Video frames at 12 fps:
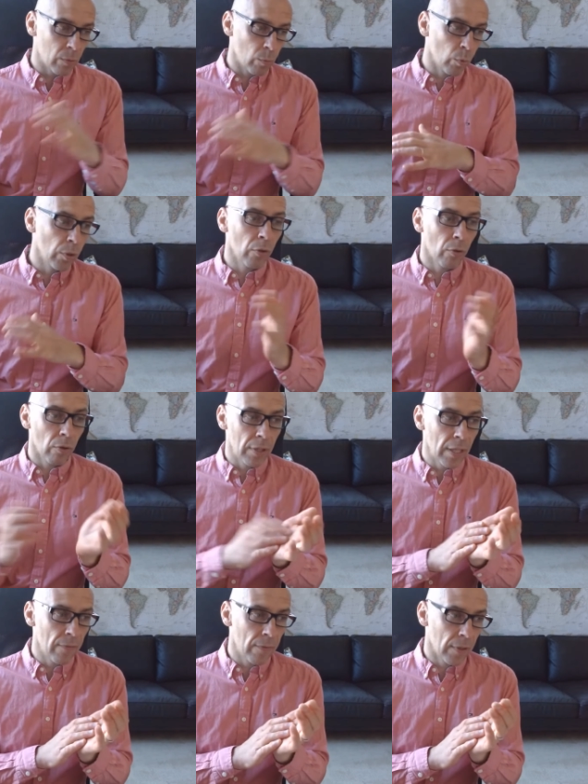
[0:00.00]
one or
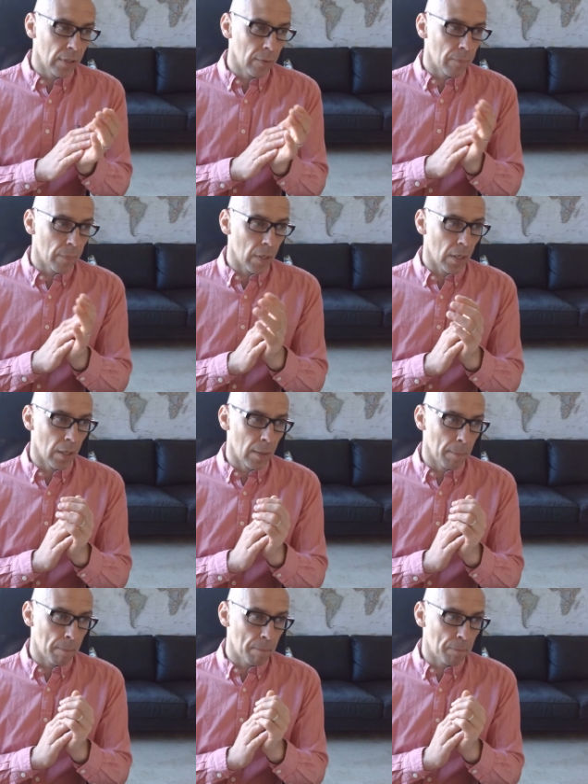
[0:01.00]
another,
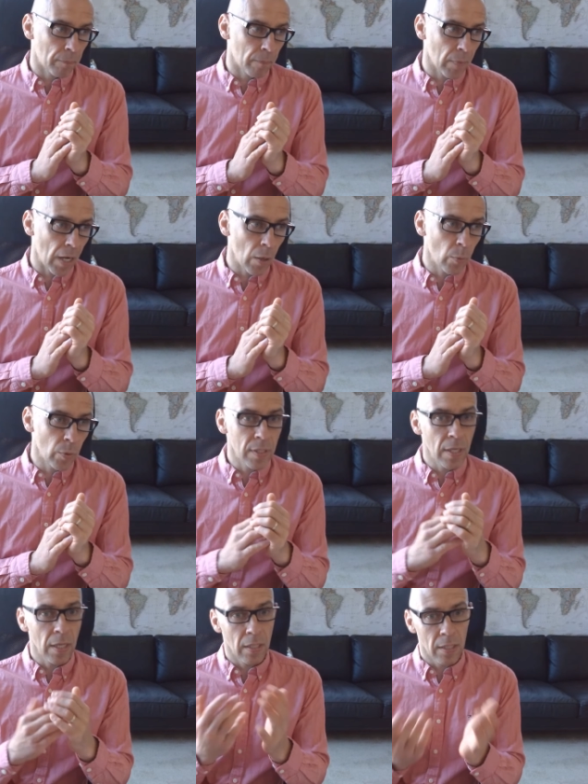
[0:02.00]
I would
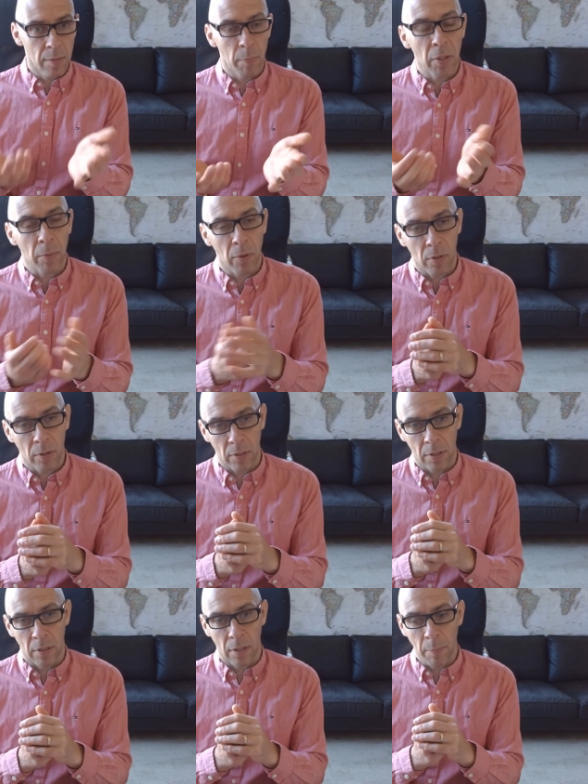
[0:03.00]
say it
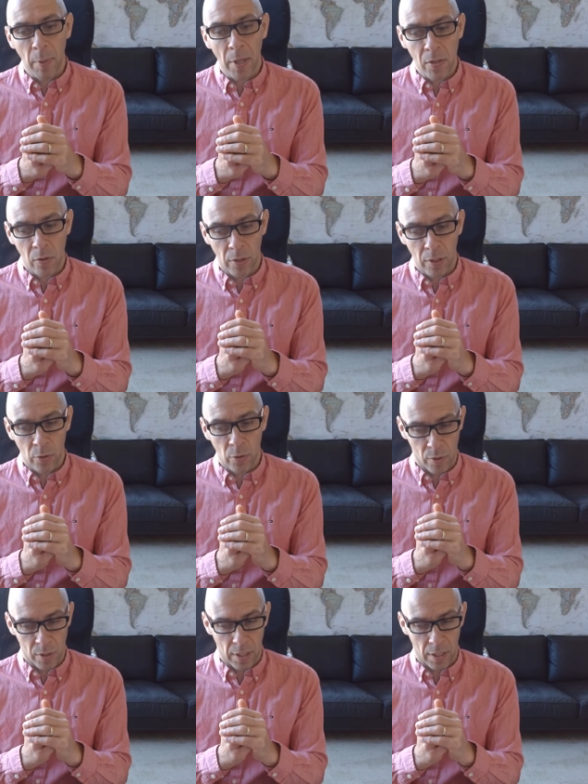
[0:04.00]
depends on the
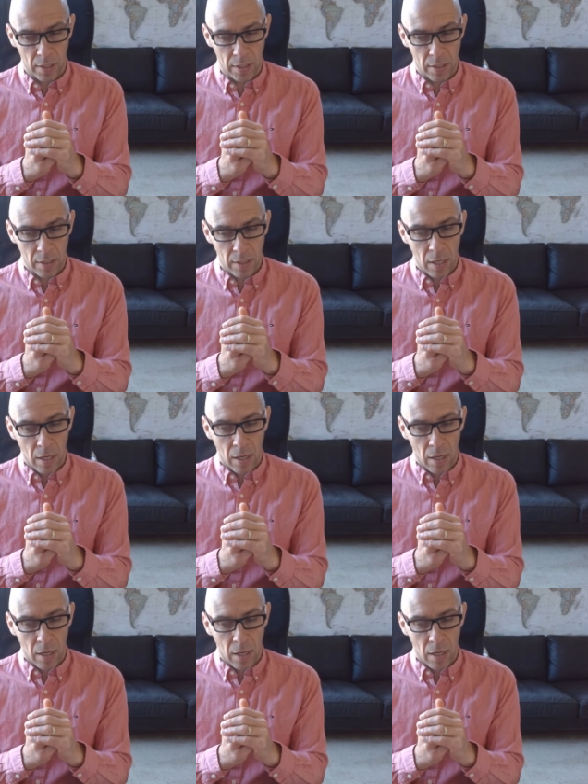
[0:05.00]
use case.